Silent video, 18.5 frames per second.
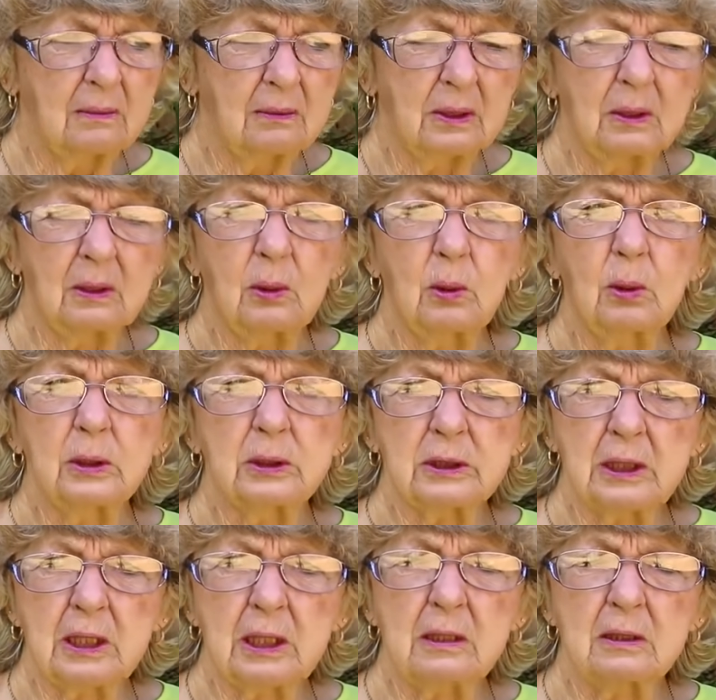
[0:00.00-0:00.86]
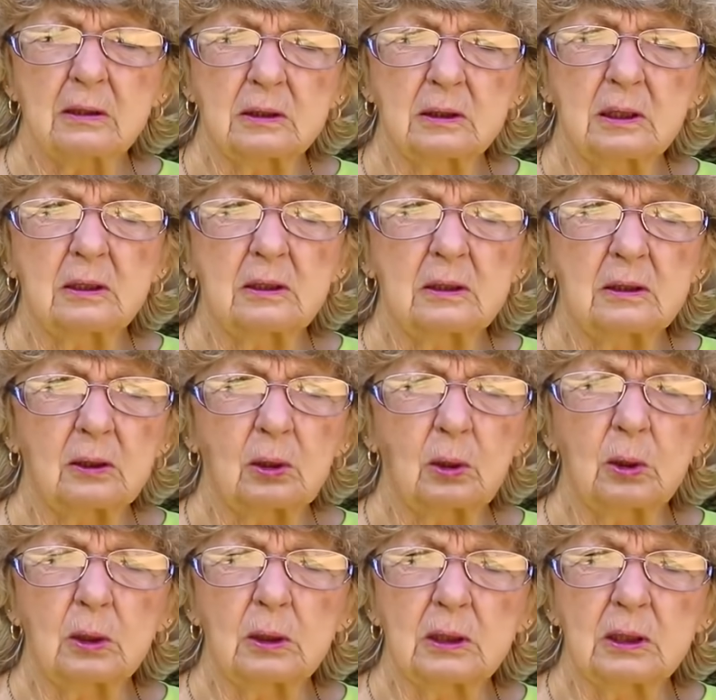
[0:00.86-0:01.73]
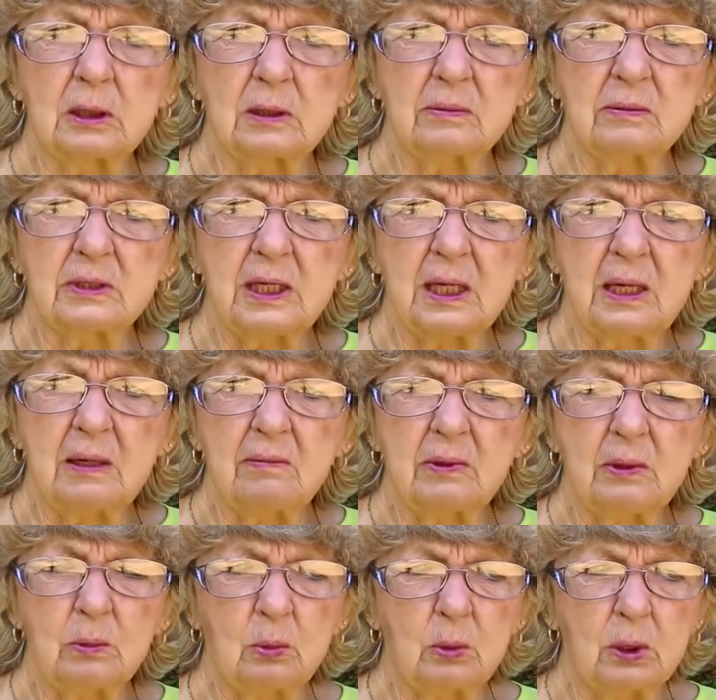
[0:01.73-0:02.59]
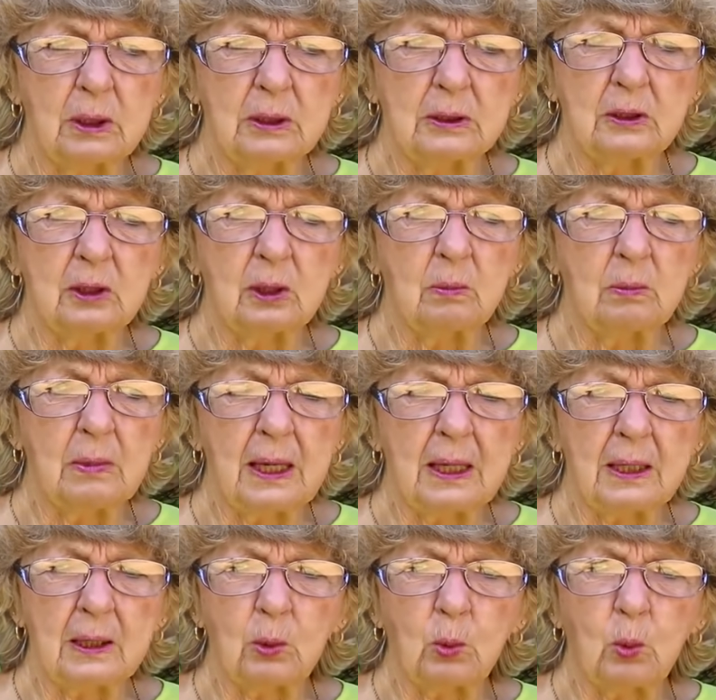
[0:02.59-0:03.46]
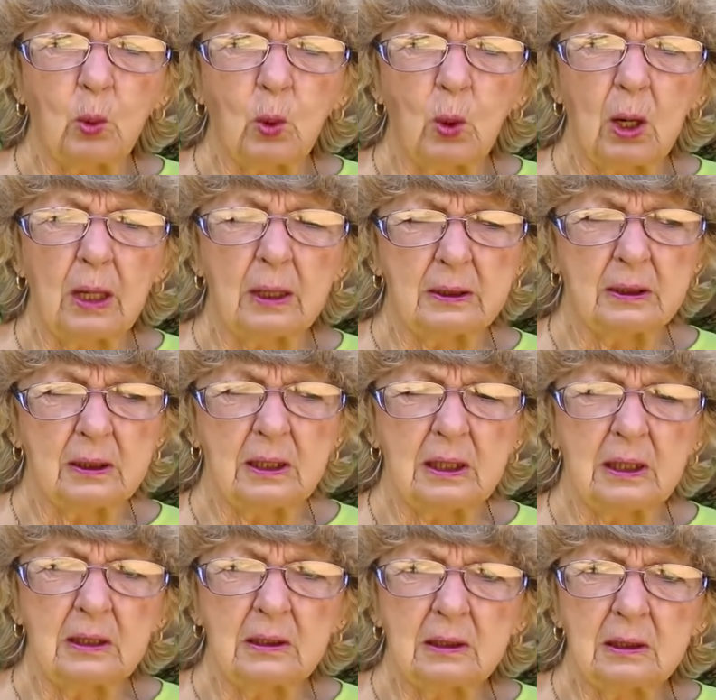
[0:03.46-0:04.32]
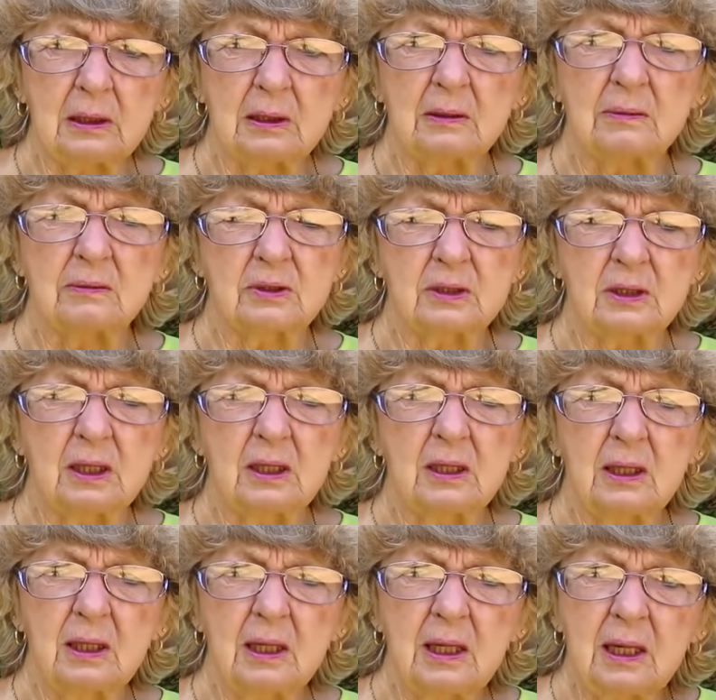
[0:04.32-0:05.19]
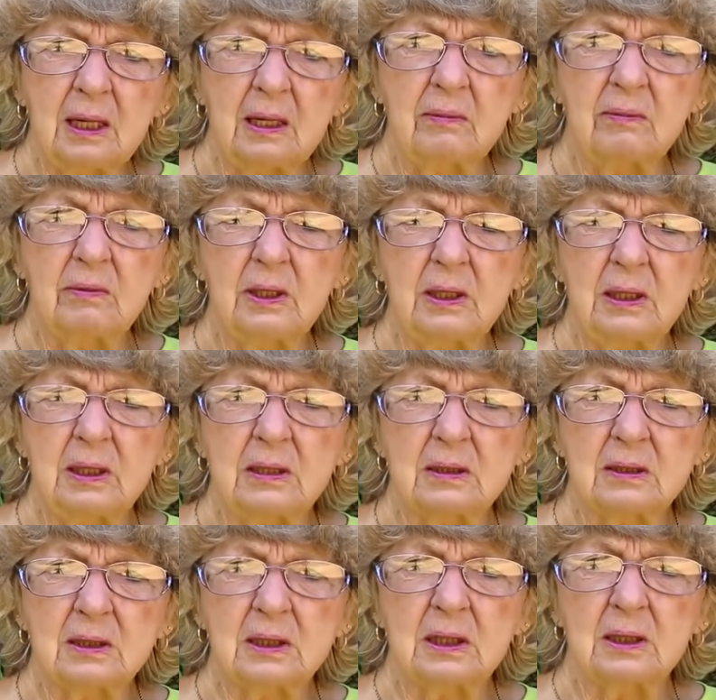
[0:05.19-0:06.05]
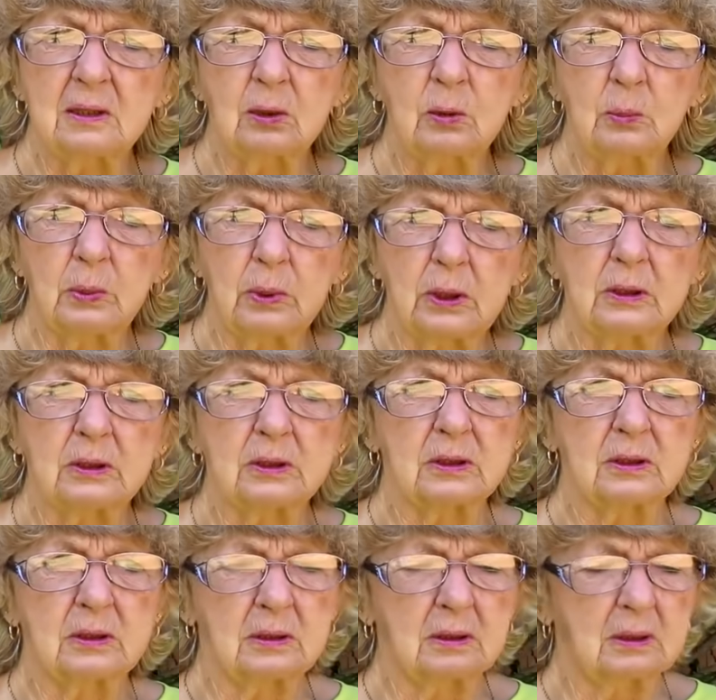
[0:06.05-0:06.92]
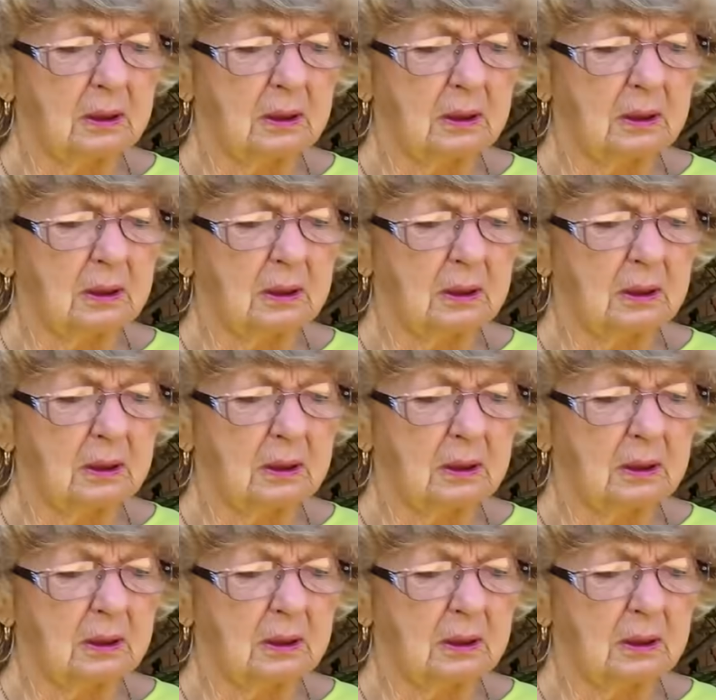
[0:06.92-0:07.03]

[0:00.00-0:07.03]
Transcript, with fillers: The Lord cares. The Lord loves everyone, no matter what. He loves every single person.